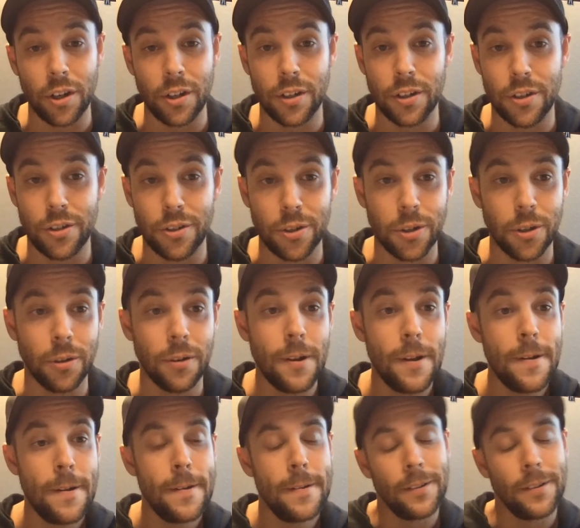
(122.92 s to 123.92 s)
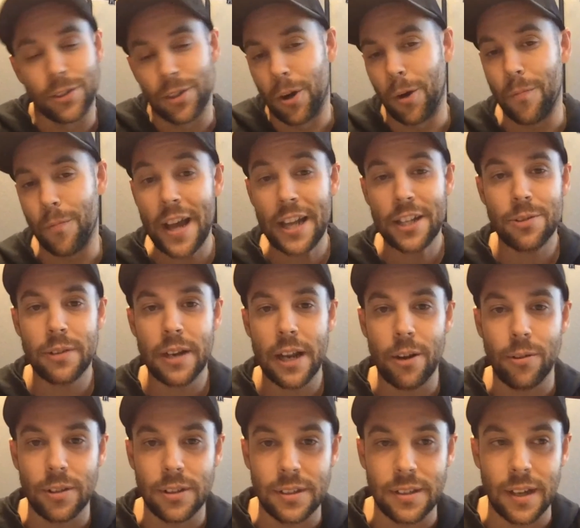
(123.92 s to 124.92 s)
calling you to do. So that's what
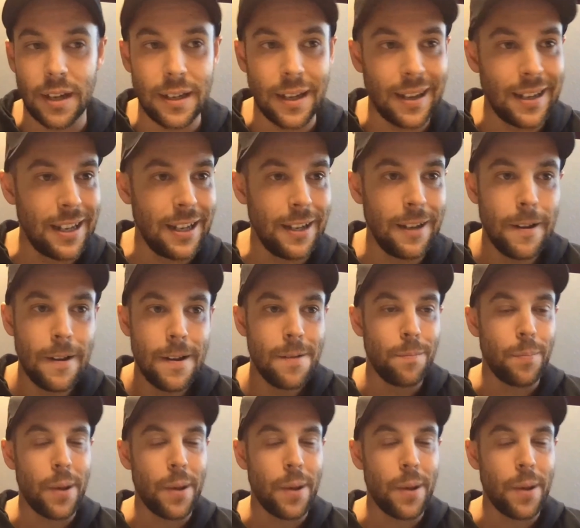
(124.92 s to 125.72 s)
I would say to any